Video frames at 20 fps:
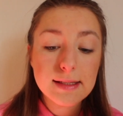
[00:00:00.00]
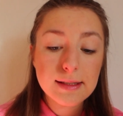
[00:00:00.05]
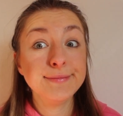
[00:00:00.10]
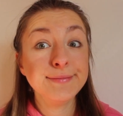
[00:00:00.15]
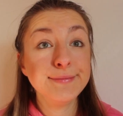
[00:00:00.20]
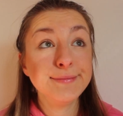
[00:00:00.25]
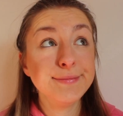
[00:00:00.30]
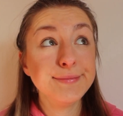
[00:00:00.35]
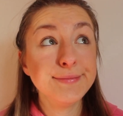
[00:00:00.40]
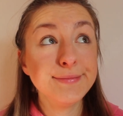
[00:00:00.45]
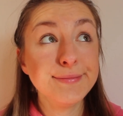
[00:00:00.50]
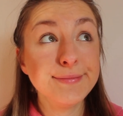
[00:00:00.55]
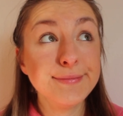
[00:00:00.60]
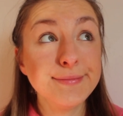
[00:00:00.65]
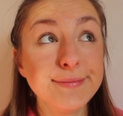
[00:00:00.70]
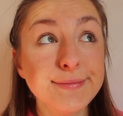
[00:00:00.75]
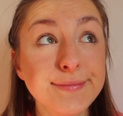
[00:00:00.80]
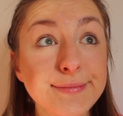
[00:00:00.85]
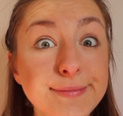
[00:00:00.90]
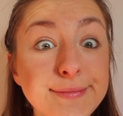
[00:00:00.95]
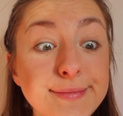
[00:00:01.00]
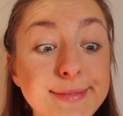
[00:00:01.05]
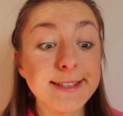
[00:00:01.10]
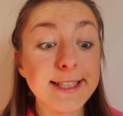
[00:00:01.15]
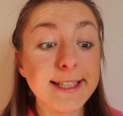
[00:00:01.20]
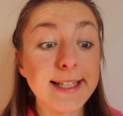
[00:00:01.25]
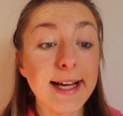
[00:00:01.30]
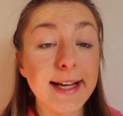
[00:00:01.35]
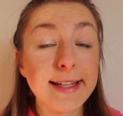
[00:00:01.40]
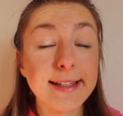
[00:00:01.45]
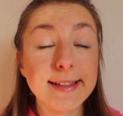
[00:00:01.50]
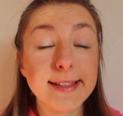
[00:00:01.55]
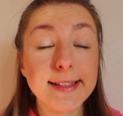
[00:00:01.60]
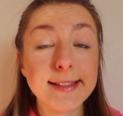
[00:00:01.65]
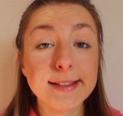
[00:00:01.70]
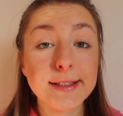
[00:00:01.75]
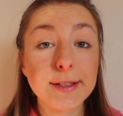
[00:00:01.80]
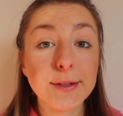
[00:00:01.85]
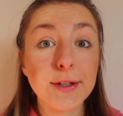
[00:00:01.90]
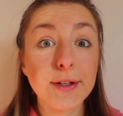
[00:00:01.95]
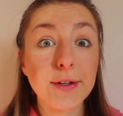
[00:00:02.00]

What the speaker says: The lighting is so